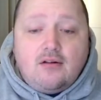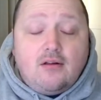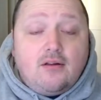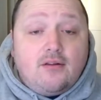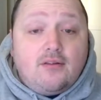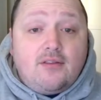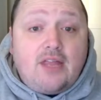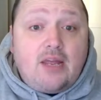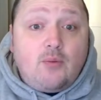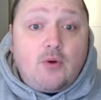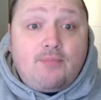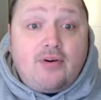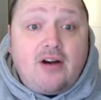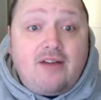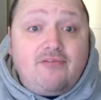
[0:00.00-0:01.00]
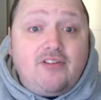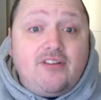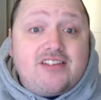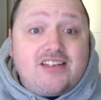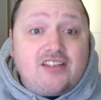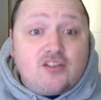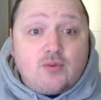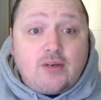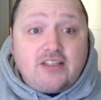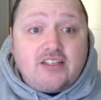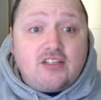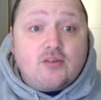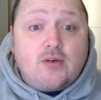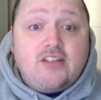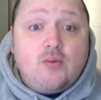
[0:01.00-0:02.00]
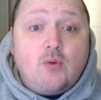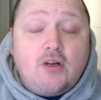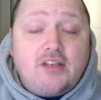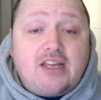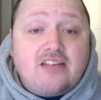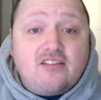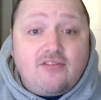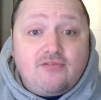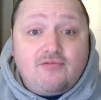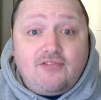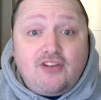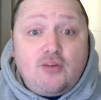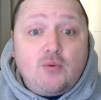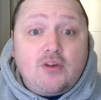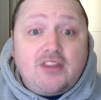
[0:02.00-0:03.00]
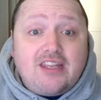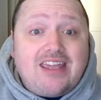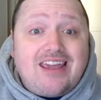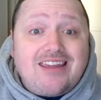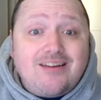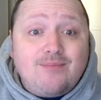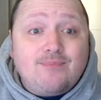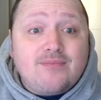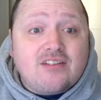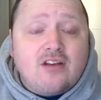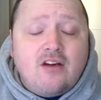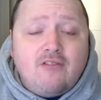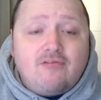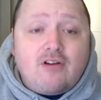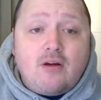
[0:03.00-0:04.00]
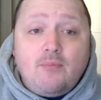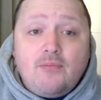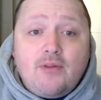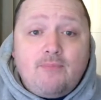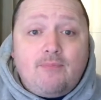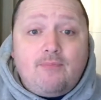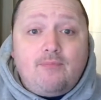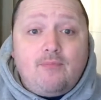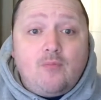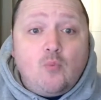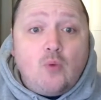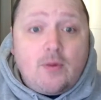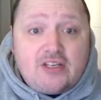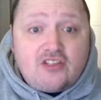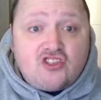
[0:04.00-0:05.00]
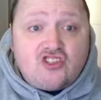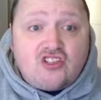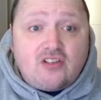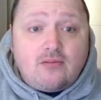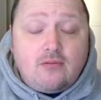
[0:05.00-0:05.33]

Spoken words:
They were prevalent in 2021, as a few of the games from the Women's